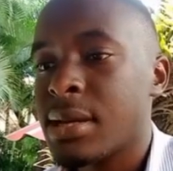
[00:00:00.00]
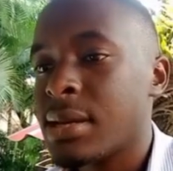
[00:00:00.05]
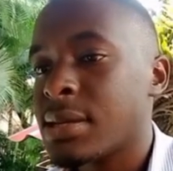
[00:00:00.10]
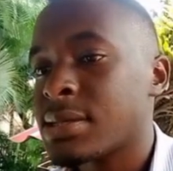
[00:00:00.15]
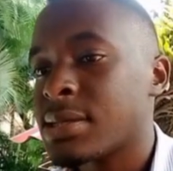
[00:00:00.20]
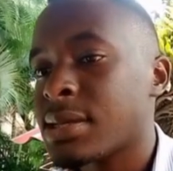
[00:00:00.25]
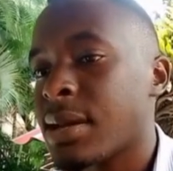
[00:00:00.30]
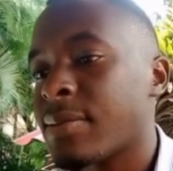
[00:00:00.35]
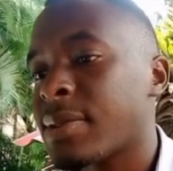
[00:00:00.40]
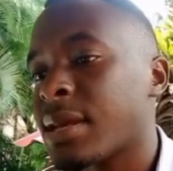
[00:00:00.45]

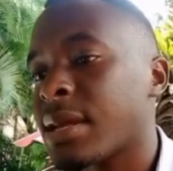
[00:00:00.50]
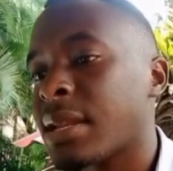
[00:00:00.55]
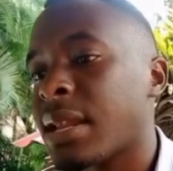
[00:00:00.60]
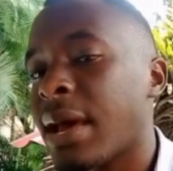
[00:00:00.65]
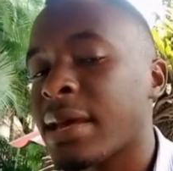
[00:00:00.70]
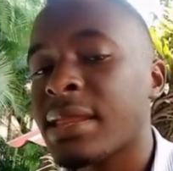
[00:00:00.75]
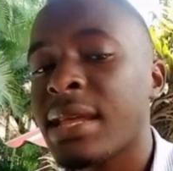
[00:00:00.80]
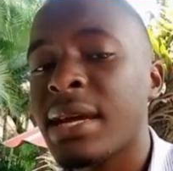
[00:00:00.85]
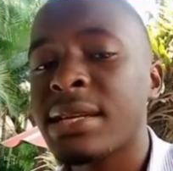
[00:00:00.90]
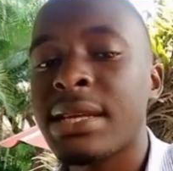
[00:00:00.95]
something
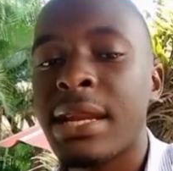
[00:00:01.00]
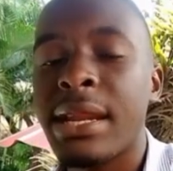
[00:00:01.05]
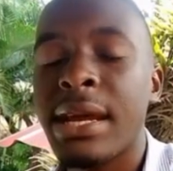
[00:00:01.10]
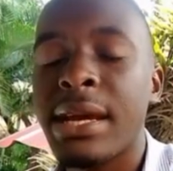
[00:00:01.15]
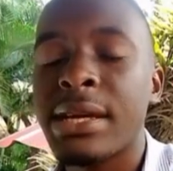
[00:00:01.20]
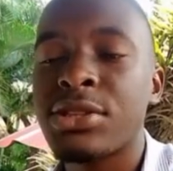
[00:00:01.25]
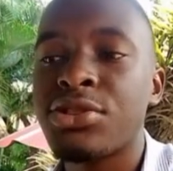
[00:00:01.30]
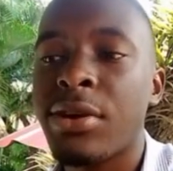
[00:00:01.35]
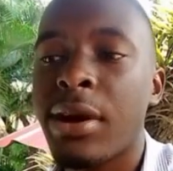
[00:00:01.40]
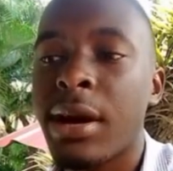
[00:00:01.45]
like that, and
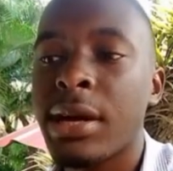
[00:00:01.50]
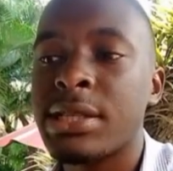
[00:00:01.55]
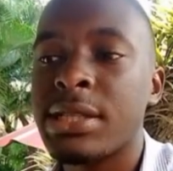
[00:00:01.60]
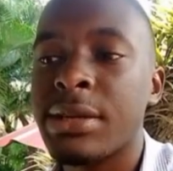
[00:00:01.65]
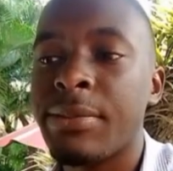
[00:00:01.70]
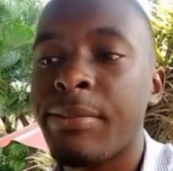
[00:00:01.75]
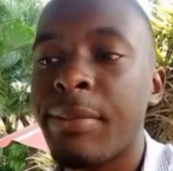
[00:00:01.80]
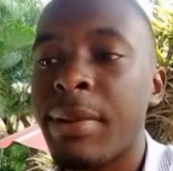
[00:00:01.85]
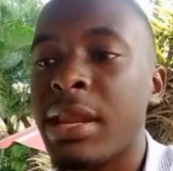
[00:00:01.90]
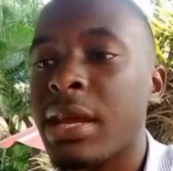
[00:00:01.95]

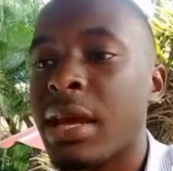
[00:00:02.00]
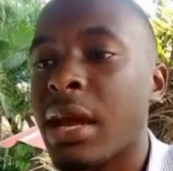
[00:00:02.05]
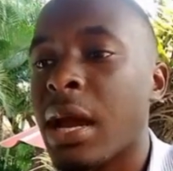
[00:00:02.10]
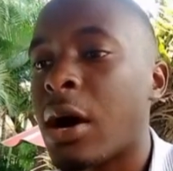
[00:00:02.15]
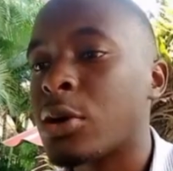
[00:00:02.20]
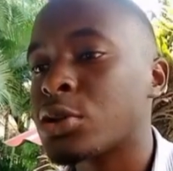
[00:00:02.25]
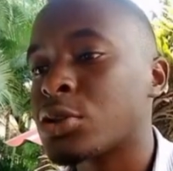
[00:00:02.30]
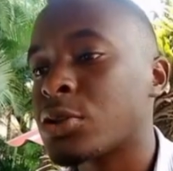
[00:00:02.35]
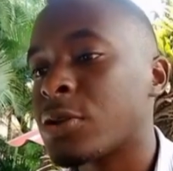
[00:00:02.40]
extracting meaning out